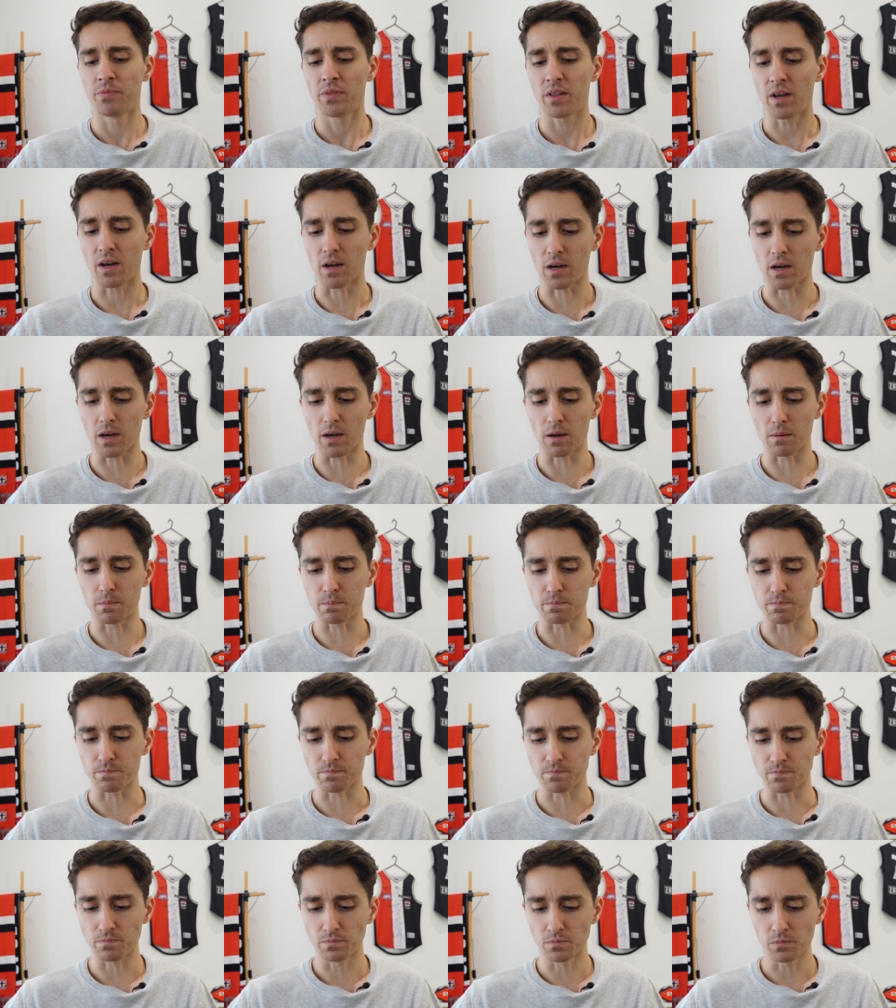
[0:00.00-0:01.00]

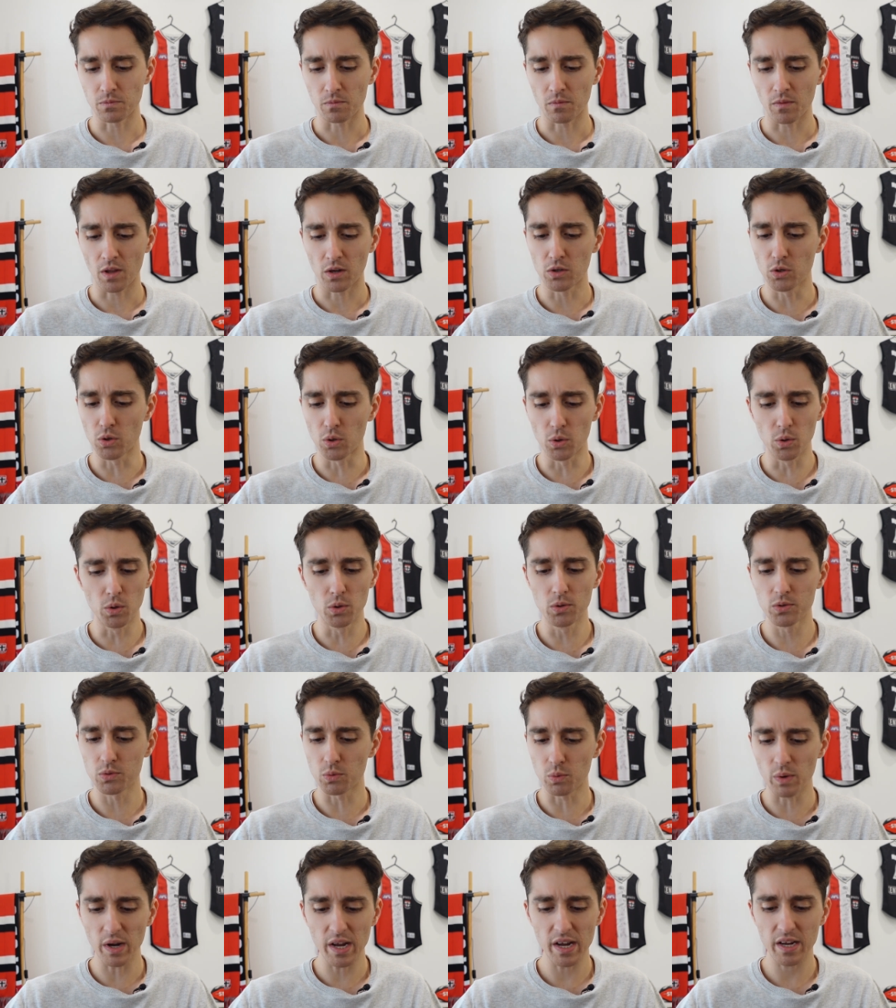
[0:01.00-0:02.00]
Um, Gould,
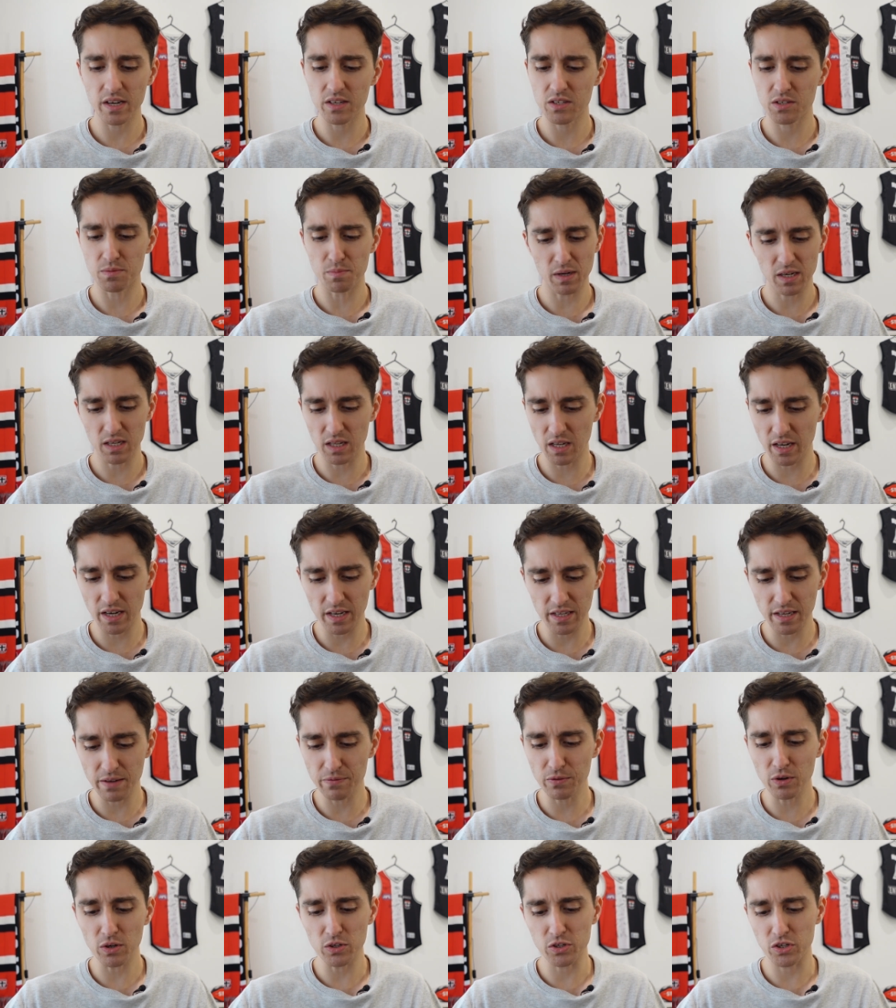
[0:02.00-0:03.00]
Wicks, McLean,
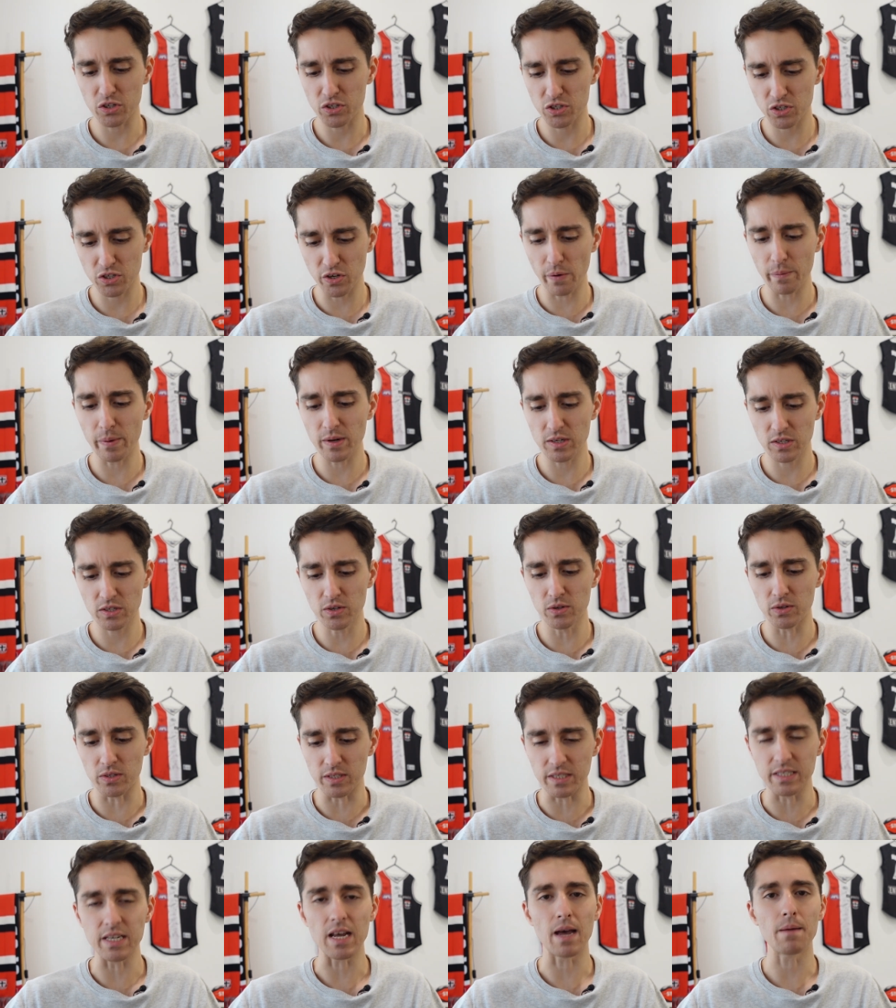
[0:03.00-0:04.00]
they've got just so much
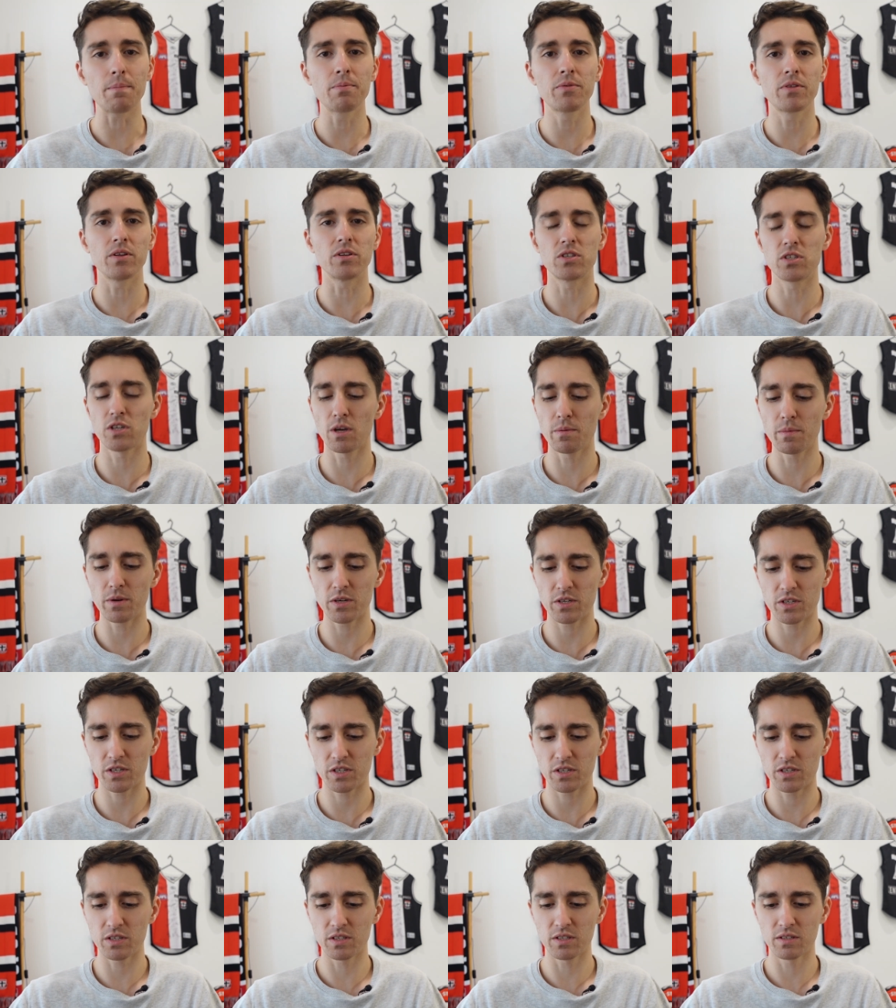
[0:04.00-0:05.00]
good depth and so much